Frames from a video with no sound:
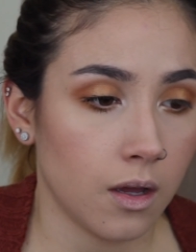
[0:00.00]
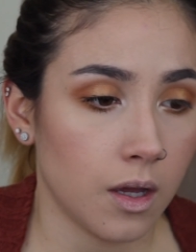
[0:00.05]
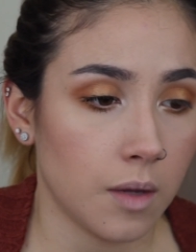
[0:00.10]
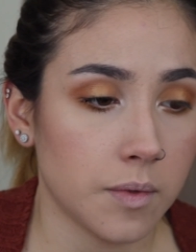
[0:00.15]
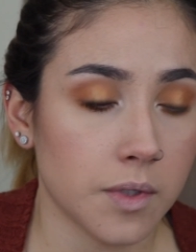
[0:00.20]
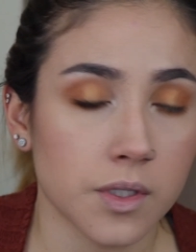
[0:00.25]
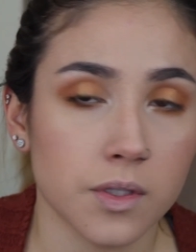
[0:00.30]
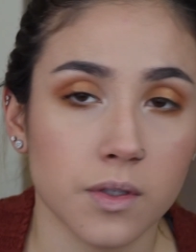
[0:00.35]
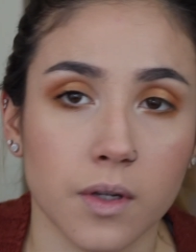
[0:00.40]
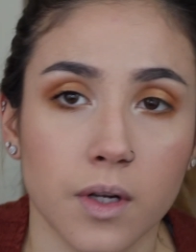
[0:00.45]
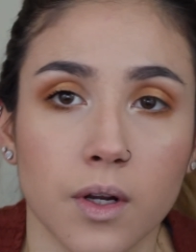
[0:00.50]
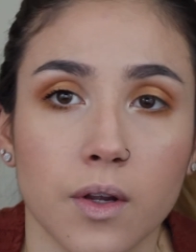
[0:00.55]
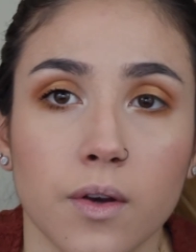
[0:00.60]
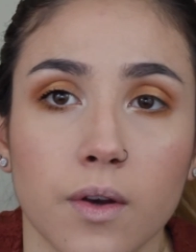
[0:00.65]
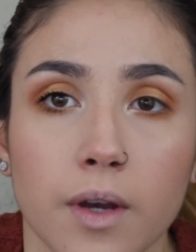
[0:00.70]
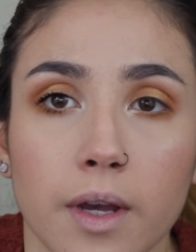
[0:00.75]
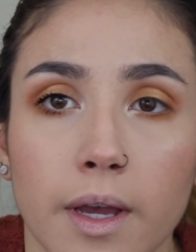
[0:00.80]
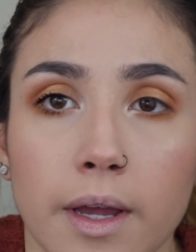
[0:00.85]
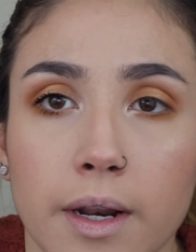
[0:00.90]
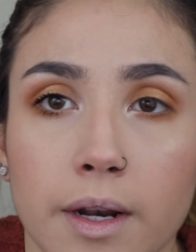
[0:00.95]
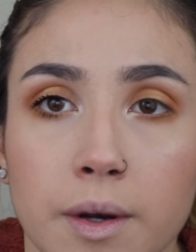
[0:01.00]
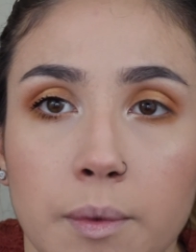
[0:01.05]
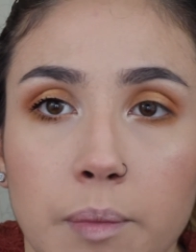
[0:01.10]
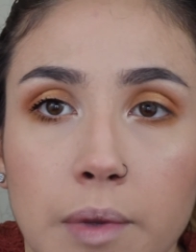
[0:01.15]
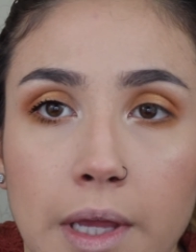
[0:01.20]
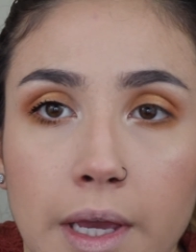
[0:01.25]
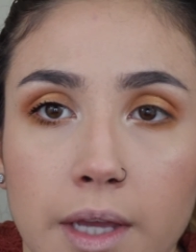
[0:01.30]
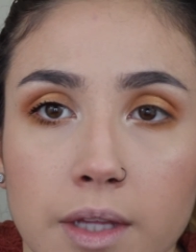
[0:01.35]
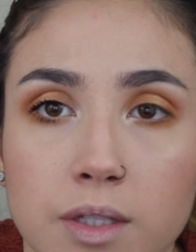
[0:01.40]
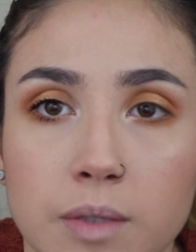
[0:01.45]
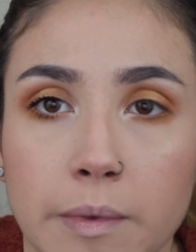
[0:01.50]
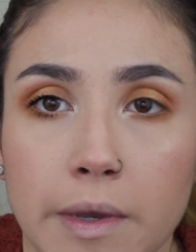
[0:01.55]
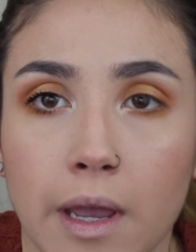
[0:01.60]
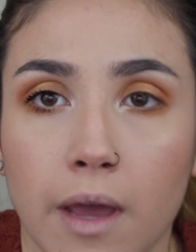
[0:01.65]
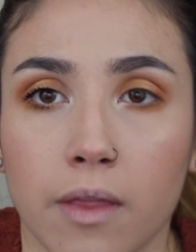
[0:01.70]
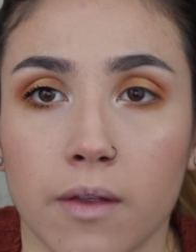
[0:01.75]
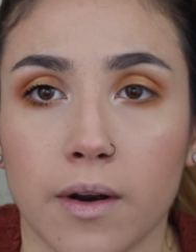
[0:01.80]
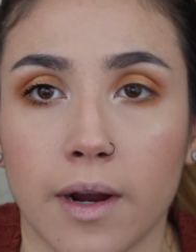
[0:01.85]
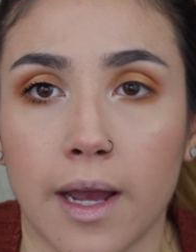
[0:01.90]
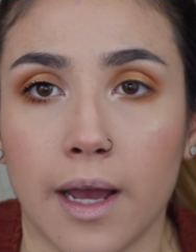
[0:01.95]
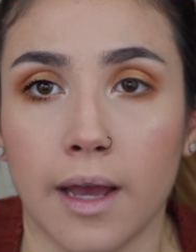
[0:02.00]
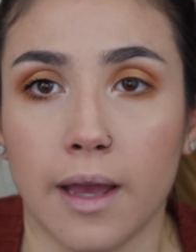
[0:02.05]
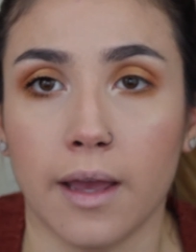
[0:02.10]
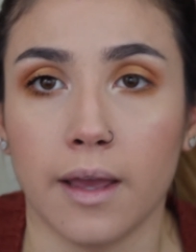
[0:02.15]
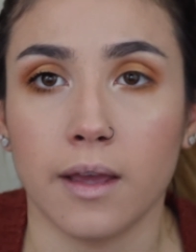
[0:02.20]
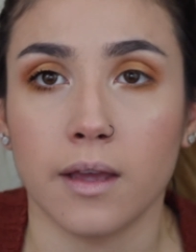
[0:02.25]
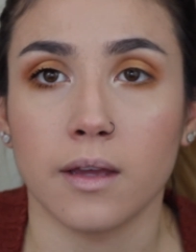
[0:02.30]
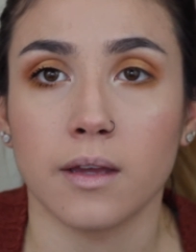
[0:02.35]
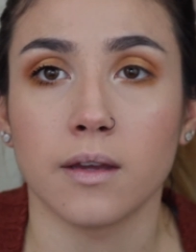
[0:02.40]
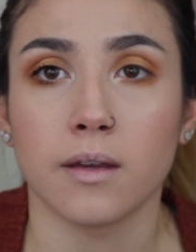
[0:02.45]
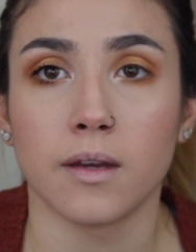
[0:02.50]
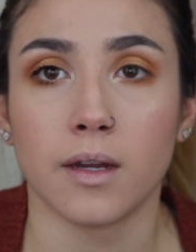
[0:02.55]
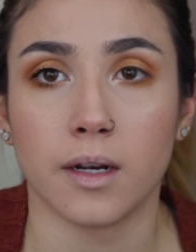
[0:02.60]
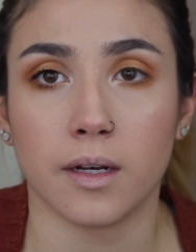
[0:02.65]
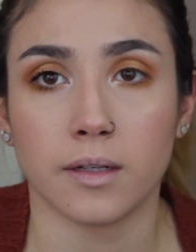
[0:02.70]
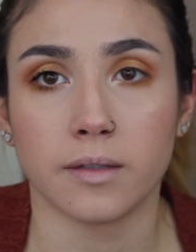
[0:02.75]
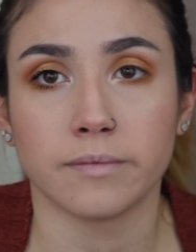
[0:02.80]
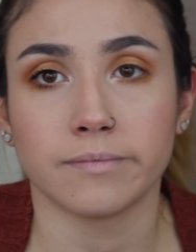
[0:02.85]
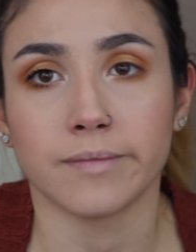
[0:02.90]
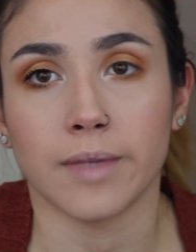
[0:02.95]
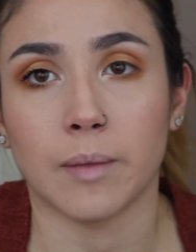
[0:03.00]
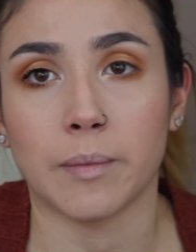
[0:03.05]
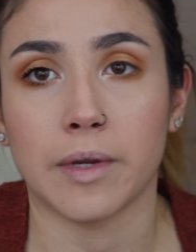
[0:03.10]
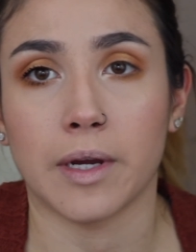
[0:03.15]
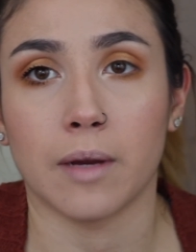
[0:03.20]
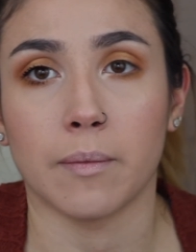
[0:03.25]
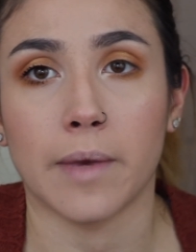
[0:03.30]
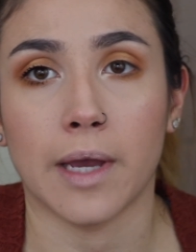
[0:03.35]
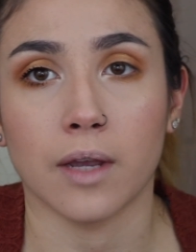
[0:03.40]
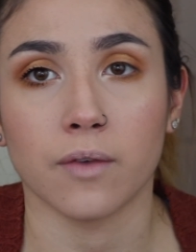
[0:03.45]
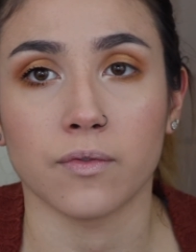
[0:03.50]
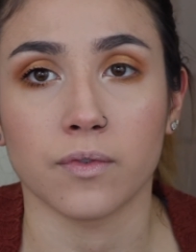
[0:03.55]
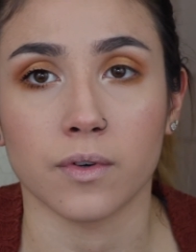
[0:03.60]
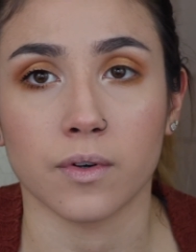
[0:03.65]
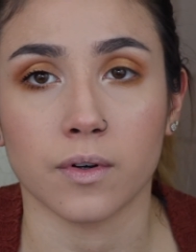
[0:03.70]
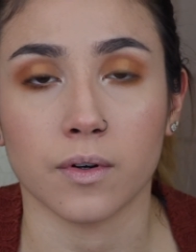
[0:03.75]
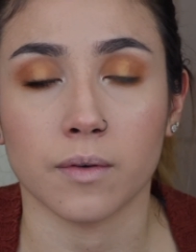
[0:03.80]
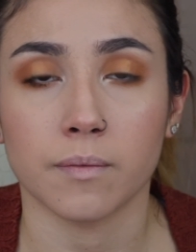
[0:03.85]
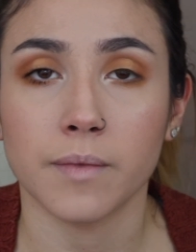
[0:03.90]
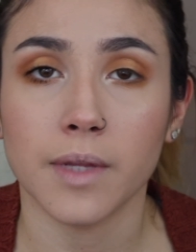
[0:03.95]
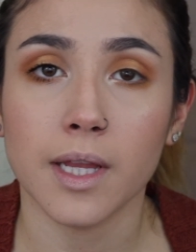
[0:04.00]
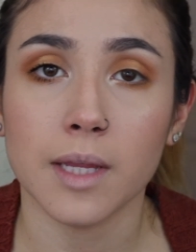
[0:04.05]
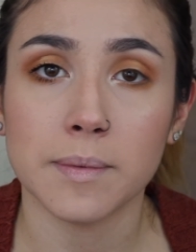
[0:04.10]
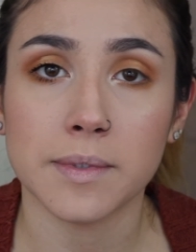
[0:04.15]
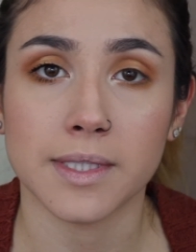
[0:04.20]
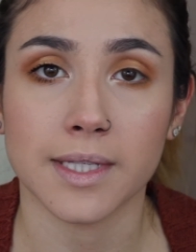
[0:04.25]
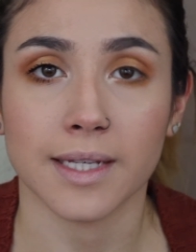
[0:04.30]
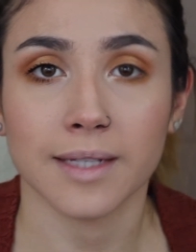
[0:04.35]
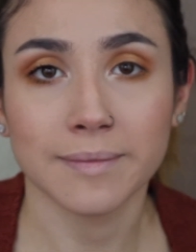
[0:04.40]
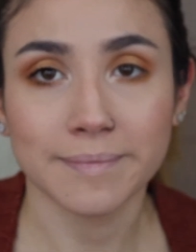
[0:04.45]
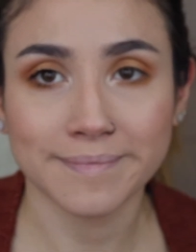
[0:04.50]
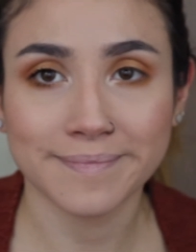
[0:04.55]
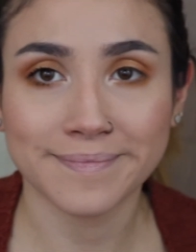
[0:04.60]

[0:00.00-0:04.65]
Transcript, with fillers: I'm just going to go ahead and apply it to my other eye. And I'll be right back for the lipstick.